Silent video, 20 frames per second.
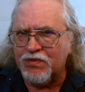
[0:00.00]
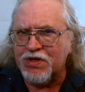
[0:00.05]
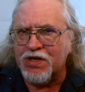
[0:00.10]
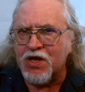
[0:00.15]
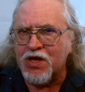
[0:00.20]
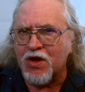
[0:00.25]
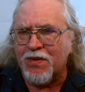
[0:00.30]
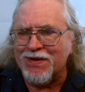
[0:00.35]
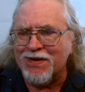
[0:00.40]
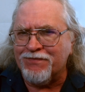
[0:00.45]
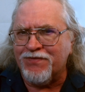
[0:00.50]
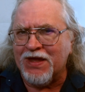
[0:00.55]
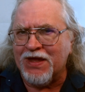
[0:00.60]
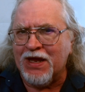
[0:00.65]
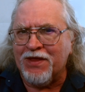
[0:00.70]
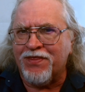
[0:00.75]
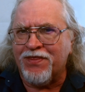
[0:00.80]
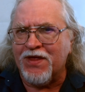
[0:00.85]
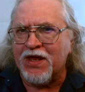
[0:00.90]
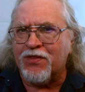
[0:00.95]
if
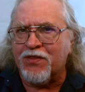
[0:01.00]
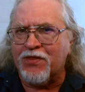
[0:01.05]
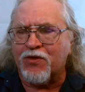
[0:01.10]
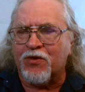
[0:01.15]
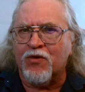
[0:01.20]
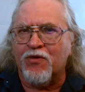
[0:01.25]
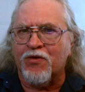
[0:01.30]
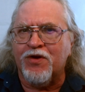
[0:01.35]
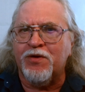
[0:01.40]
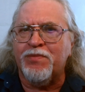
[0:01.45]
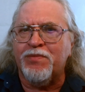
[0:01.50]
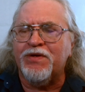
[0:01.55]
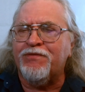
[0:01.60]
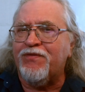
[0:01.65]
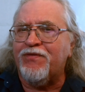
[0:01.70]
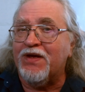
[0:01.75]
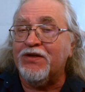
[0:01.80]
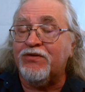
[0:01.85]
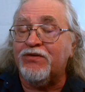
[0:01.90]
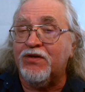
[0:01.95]
they think they're going to be
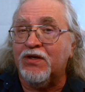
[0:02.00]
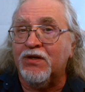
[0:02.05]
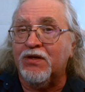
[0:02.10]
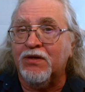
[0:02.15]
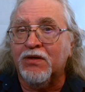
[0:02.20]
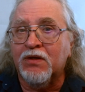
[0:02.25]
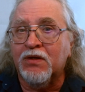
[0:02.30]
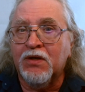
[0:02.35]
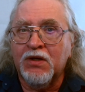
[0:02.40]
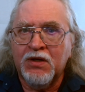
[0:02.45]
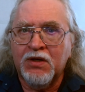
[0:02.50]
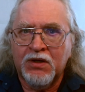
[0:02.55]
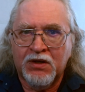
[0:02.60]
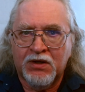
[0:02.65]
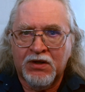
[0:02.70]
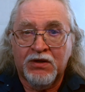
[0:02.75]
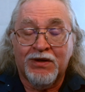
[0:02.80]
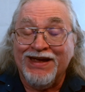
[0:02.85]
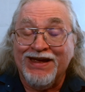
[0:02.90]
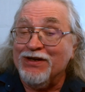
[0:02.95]
facing
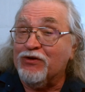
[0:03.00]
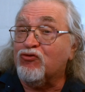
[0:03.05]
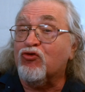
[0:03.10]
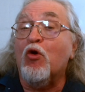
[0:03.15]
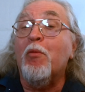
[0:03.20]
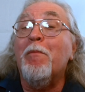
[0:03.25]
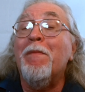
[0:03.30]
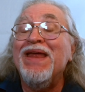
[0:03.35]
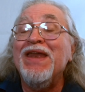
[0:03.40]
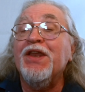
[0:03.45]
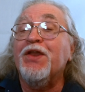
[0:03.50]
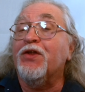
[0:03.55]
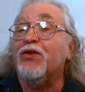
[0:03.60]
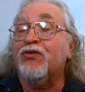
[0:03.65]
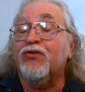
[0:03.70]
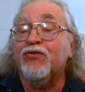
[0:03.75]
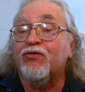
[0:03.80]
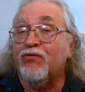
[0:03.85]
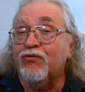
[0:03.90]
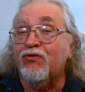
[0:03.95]
a
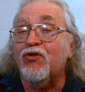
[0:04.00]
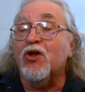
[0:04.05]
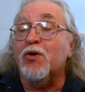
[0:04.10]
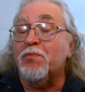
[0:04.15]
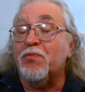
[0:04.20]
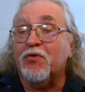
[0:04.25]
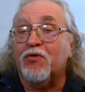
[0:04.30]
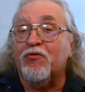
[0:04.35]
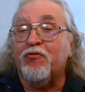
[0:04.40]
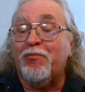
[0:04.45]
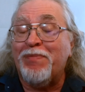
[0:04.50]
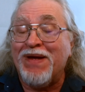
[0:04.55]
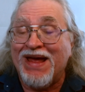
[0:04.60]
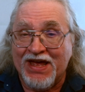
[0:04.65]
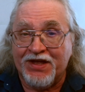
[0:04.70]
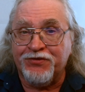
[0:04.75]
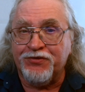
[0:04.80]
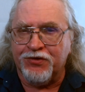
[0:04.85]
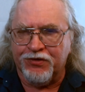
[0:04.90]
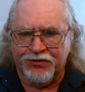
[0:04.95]
tremendous number of
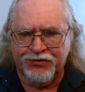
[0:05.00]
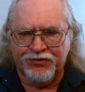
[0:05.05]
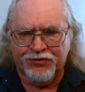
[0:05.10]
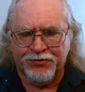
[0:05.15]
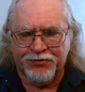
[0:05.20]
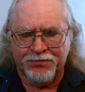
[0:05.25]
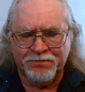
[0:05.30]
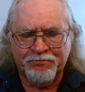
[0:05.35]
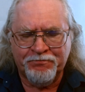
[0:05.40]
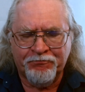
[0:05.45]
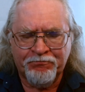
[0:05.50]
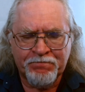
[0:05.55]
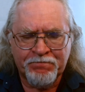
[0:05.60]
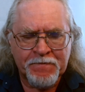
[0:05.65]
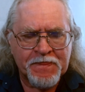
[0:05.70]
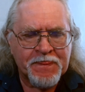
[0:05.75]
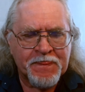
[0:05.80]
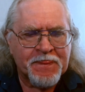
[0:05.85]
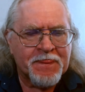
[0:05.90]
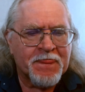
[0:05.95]
passes,
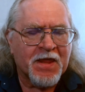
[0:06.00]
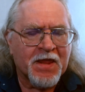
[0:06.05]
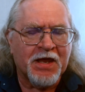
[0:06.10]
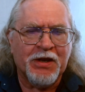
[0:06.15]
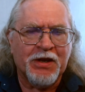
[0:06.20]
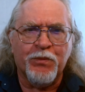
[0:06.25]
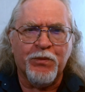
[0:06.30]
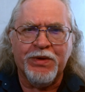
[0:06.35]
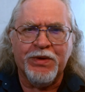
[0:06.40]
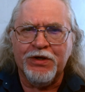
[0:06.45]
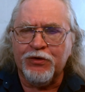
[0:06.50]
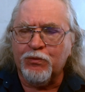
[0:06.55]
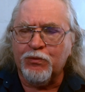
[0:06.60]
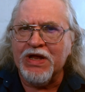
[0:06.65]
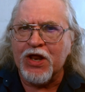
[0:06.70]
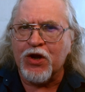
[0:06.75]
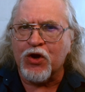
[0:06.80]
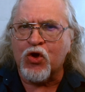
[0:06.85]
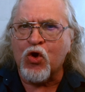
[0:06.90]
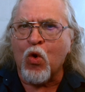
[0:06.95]
and then we
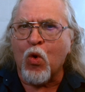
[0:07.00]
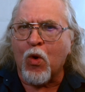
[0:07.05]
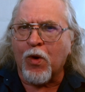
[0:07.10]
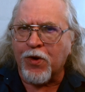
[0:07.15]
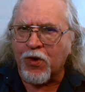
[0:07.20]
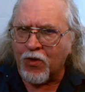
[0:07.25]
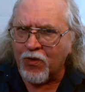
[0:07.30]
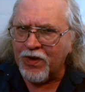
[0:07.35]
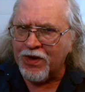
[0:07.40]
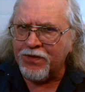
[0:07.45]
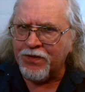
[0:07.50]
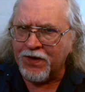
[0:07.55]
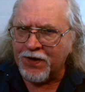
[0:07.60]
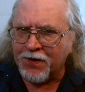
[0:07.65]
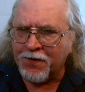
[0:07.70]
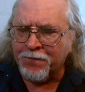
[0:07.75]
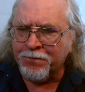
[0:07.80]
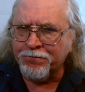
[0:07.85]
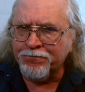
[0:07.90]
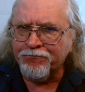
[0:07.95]
get a corner in
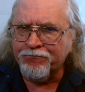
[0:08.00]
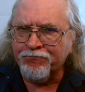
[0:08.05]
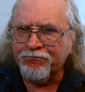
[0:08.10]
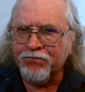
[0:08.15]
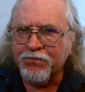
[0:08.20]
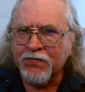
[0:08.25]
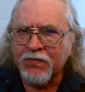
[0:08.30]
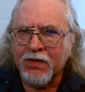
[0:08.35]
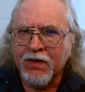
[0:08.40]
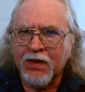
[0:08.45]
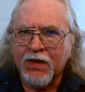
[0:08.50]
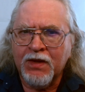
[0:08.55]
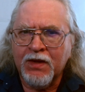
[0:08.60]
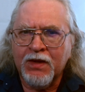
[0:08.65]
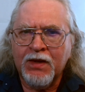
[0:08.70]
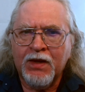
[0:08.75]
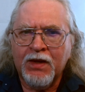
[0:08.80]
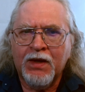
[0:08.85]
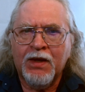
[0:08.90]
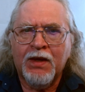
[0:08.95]
there.
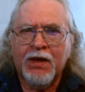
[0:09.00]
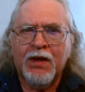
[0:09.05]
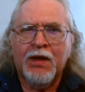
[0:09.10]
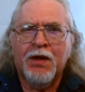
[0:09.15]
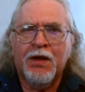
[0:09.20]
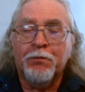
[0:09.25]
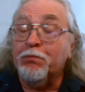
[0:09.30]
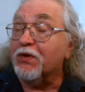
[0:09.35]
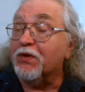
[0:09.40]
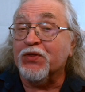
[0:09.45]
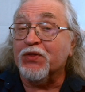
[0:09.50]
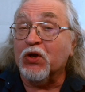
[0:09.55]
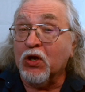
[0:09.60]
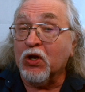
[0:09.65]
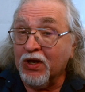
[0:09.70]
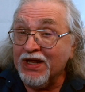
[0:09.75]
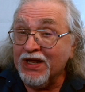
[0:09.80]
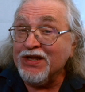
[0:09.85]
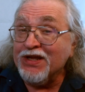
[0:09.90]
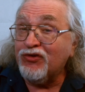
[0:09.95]
But the
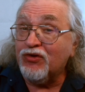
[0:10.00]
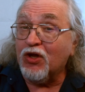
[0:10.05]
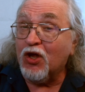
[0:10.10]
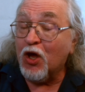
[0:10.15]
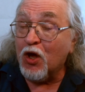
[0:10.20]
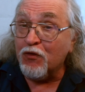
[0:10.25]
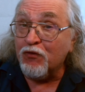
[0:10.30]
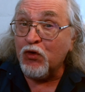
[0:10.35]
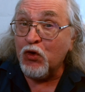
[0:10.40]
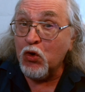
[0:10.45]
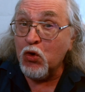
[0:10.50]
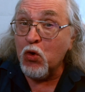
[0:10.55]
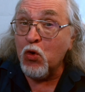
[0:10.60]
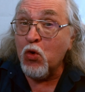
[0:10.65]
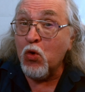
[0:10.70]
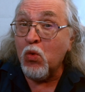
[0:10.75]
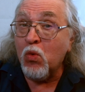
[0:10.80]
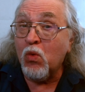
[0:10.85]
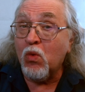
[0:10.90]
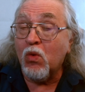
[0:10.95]
list of
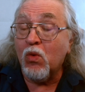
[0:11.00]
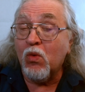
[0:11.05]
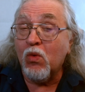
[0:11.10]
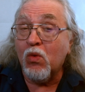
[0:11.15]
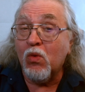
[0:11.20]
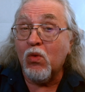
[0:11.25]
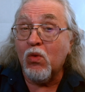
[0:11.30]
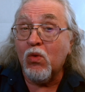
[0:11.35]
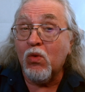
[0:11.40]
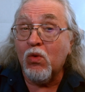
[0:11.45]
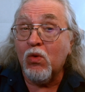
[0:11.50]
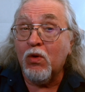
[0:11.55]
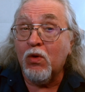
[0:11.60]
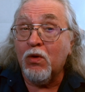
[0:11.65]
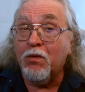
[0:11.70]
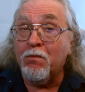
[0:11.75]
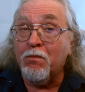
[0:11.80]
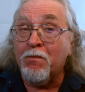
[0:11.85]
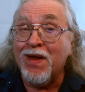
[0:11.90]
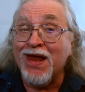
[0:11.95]
who
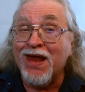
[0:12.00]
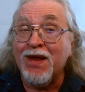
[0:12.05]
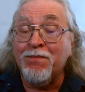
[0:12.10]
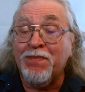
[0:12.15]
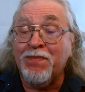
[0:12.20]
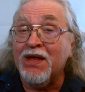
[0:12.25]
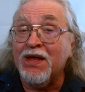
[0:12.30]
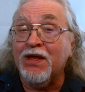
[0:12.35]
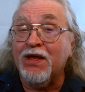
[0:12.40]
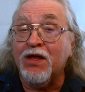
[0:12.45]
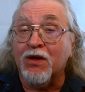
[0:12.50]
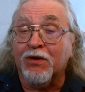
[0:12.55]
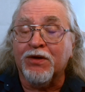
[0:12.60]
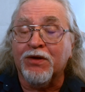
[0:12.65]
may be,